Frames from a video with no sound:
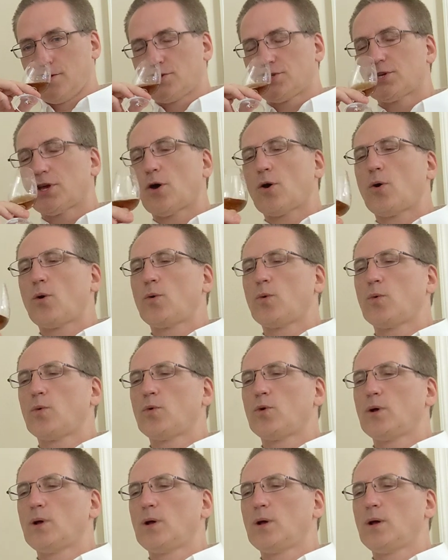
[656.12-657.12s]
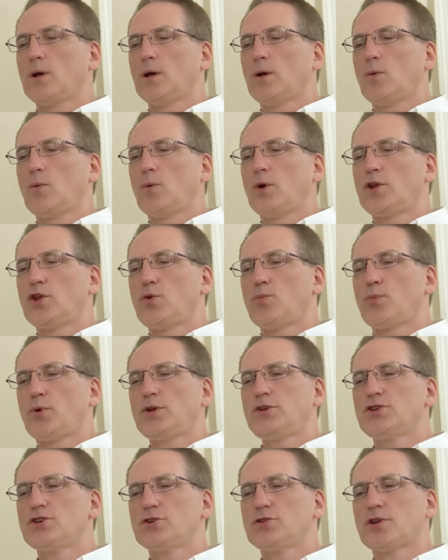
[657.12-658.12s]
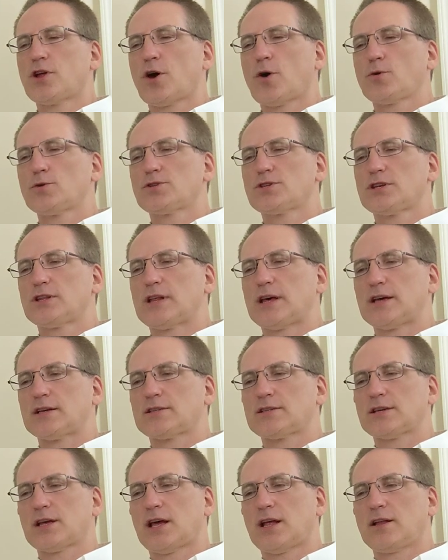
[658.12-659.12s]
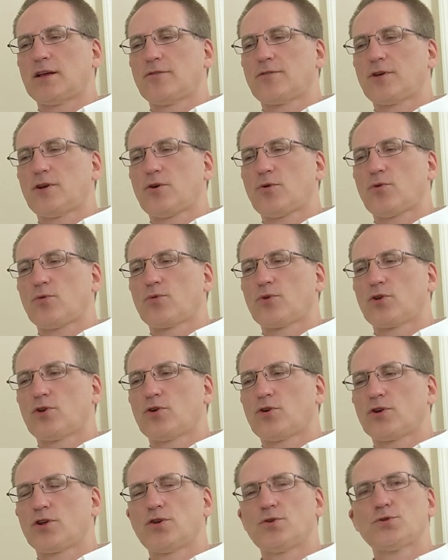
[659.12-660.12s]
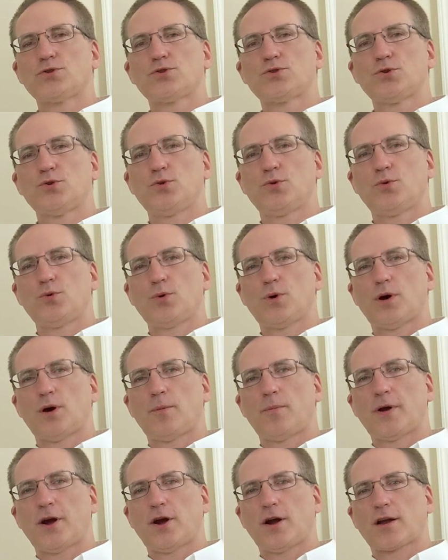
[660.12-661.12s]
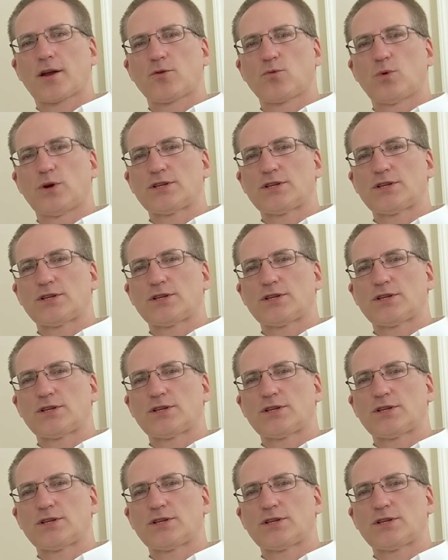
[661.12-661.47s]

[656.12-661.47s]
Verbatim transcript: So when you put your nose to this, and if you're you're used to American